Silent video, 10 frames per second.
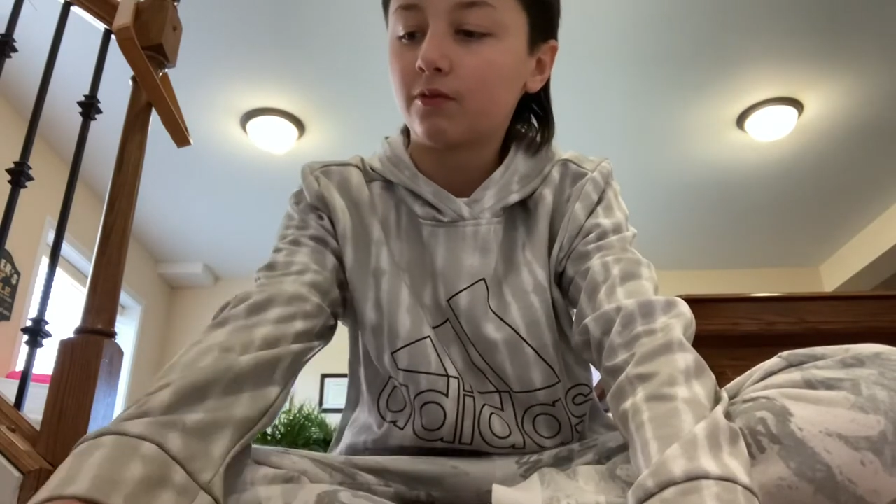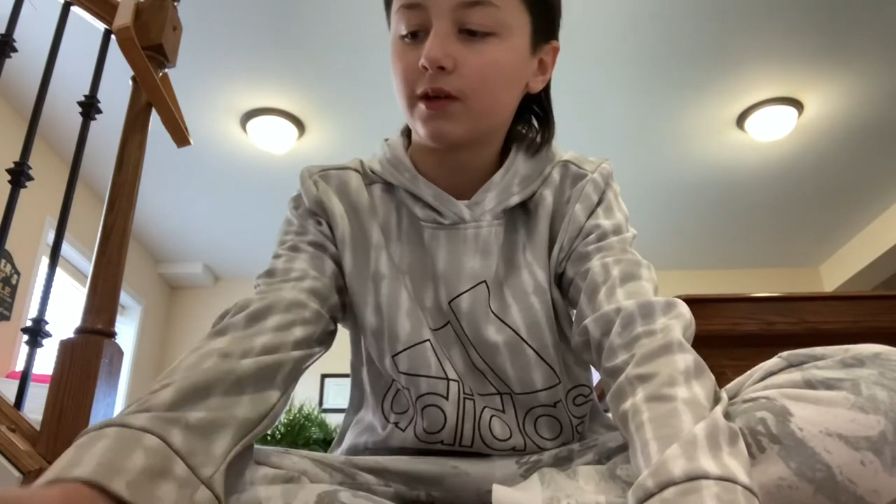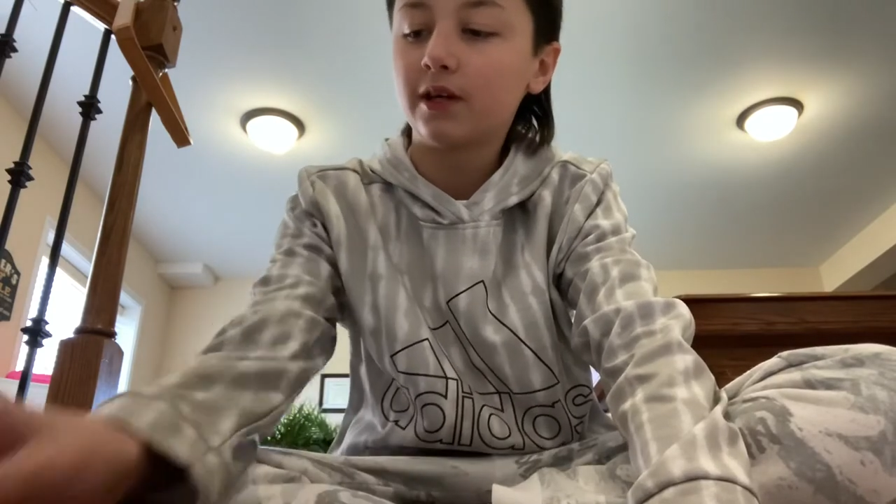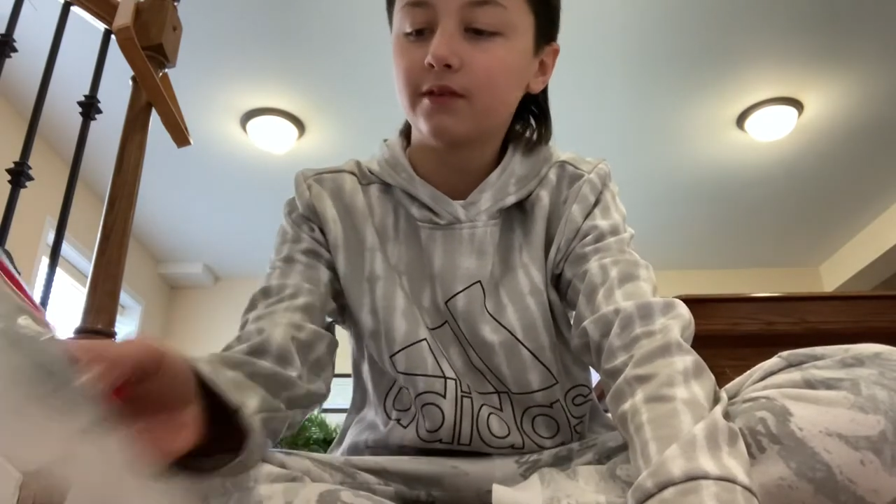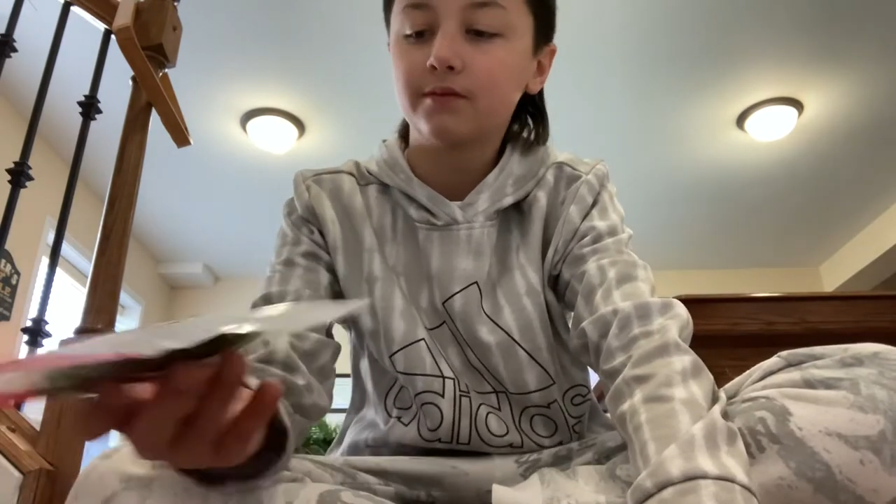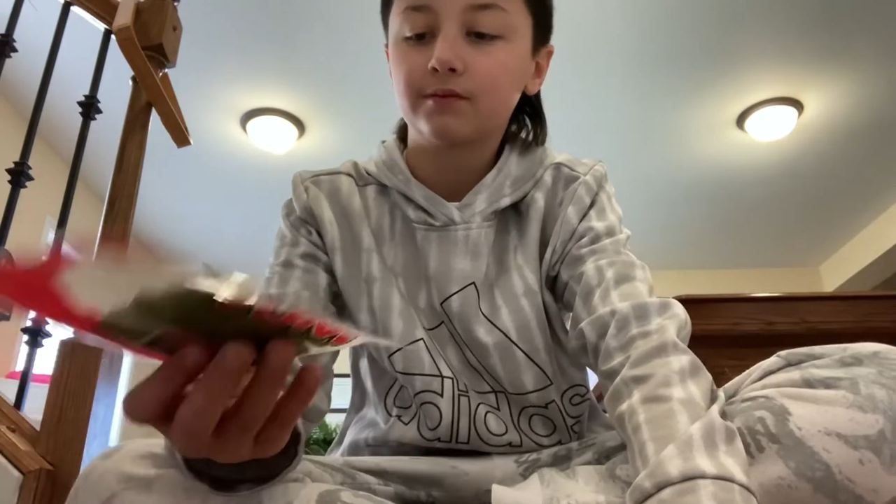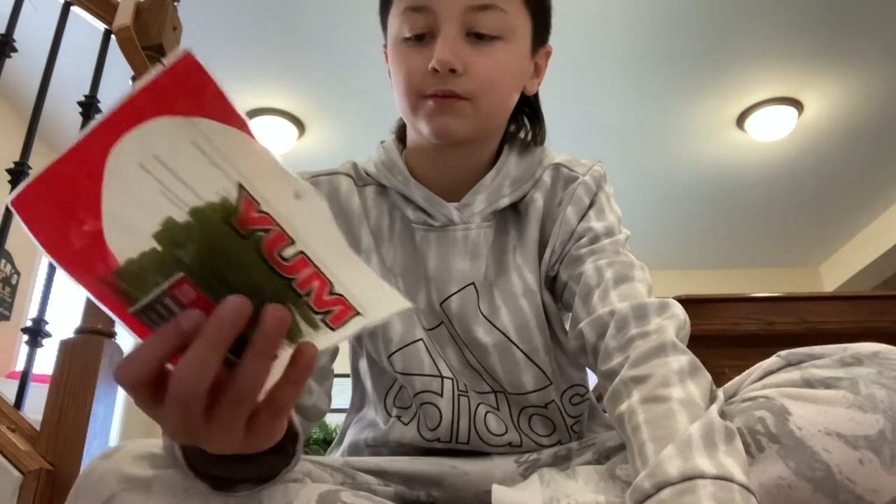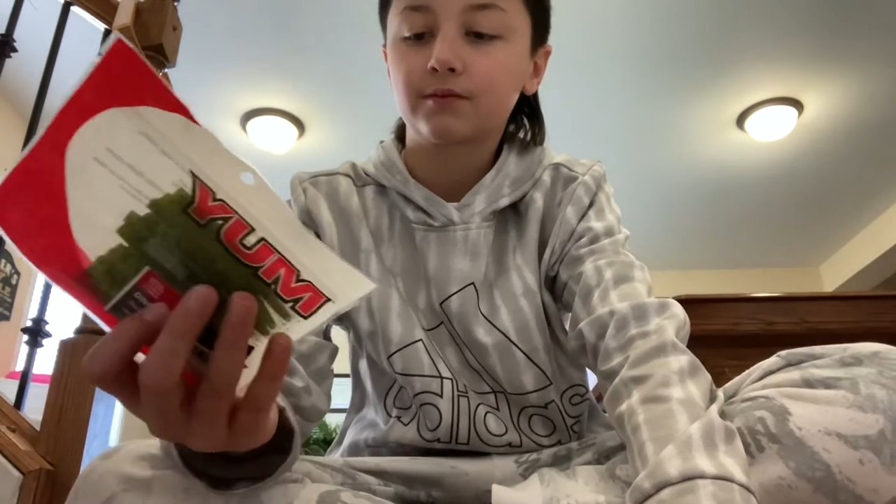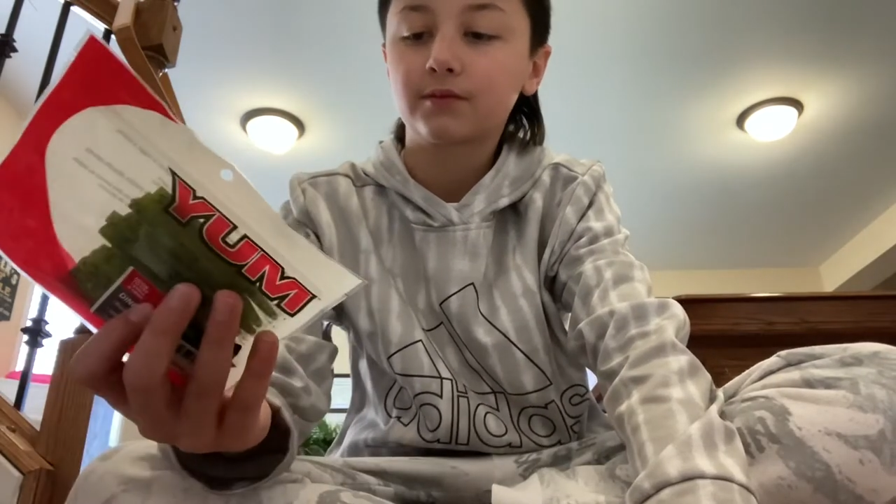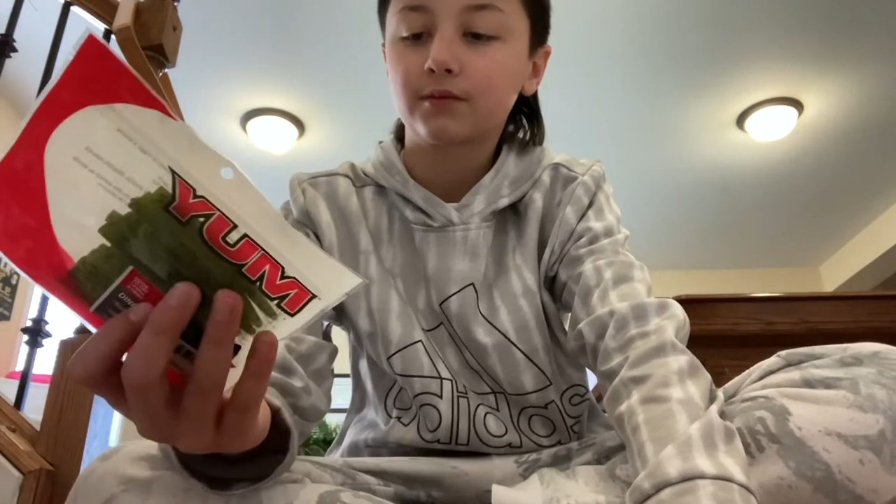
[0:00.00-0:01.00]
Well,
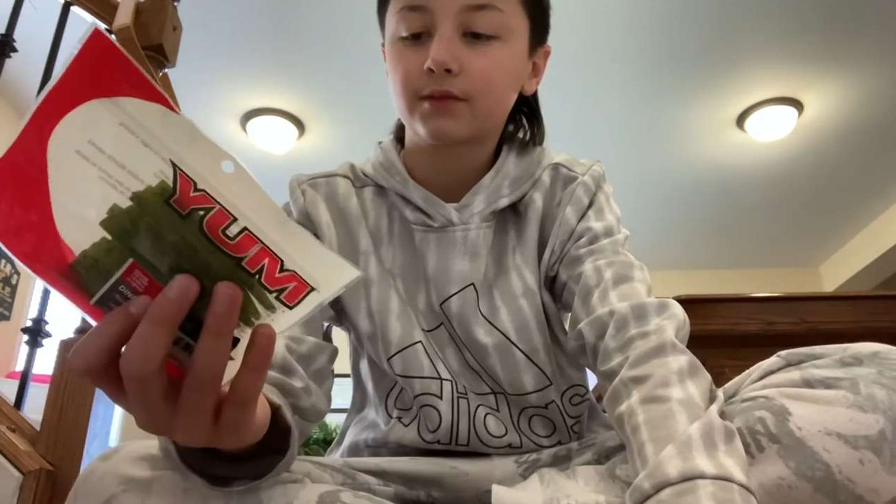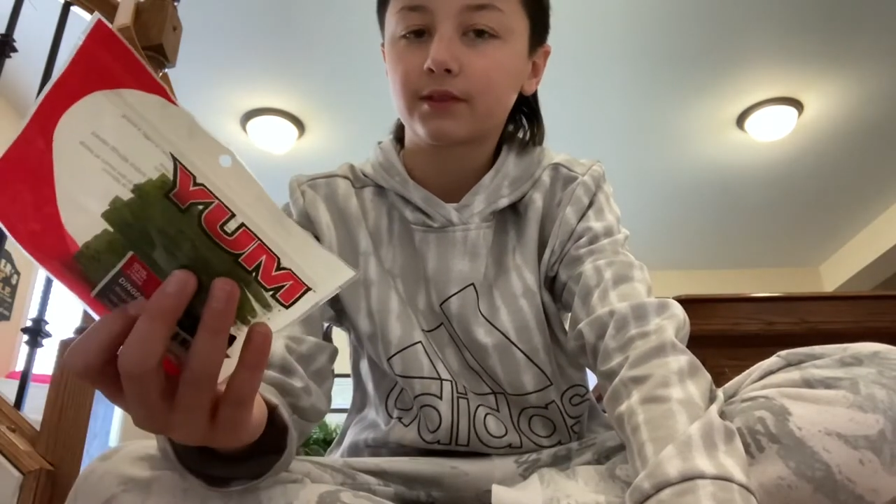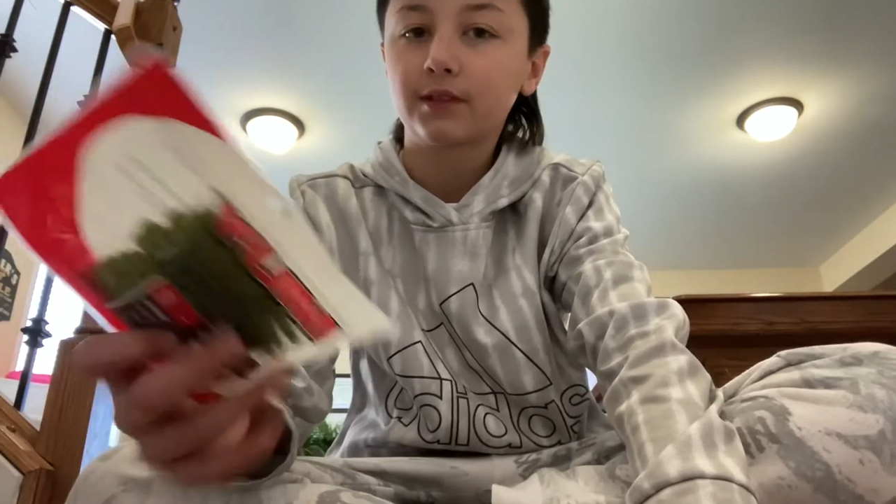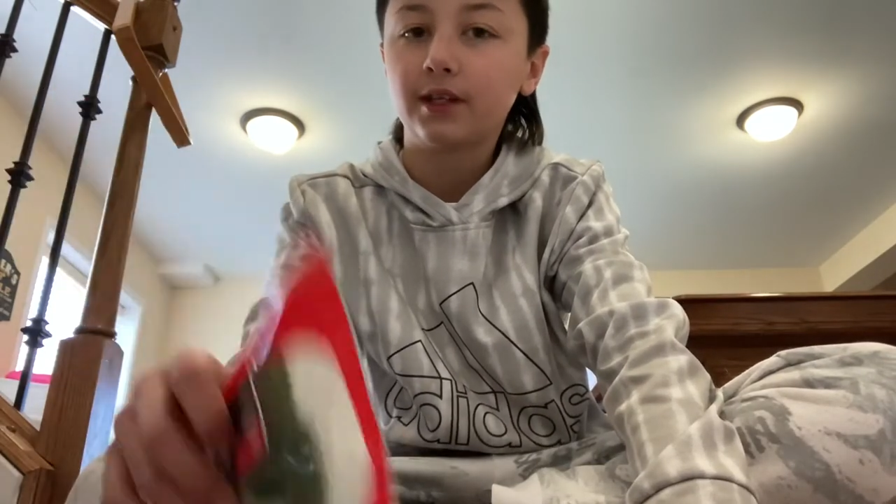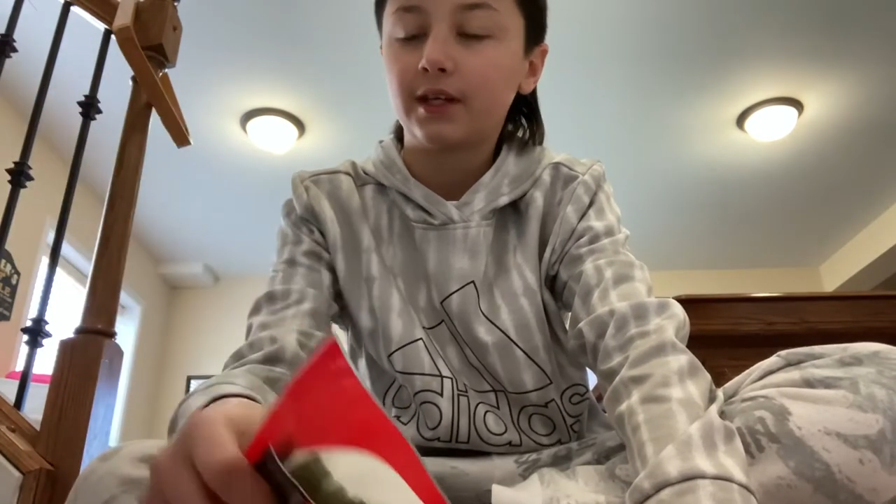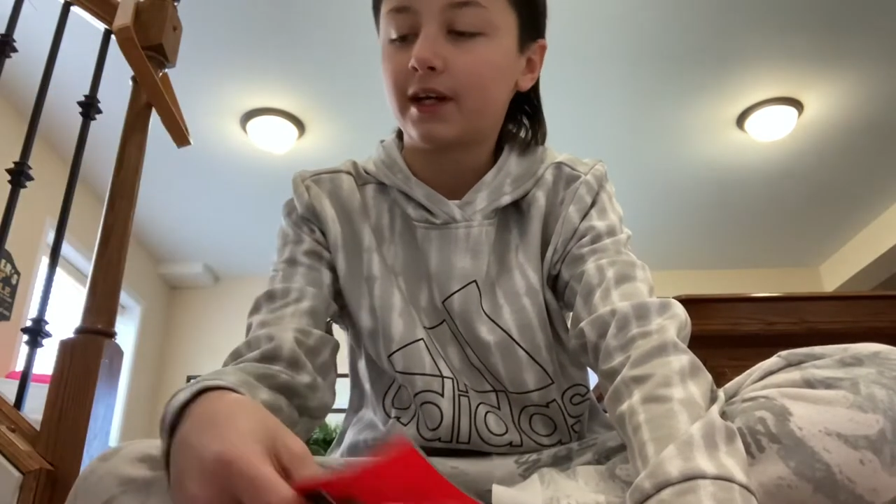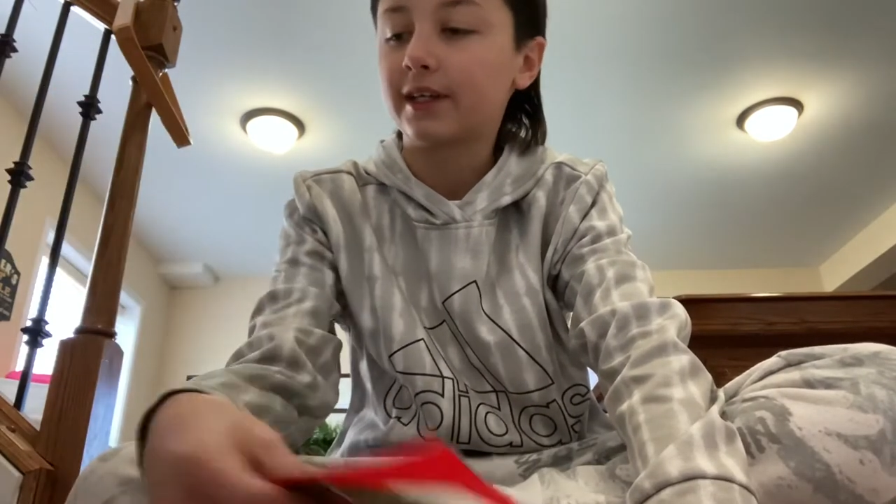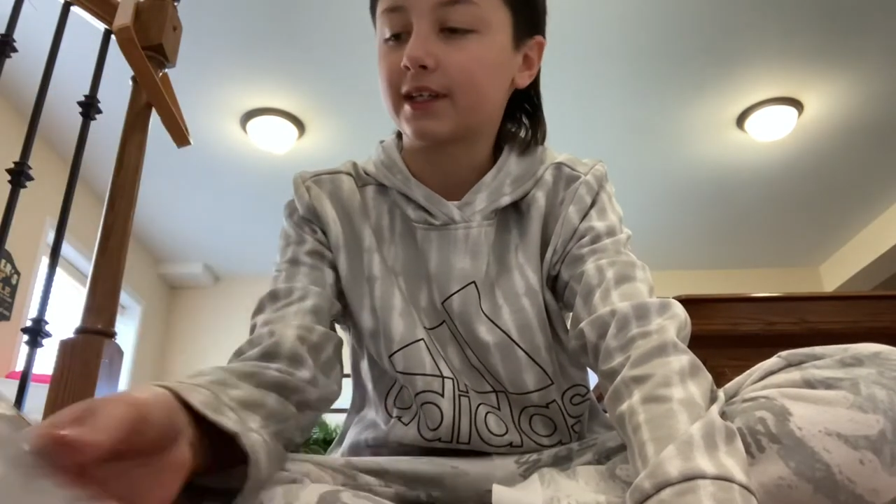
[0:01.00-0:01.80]
I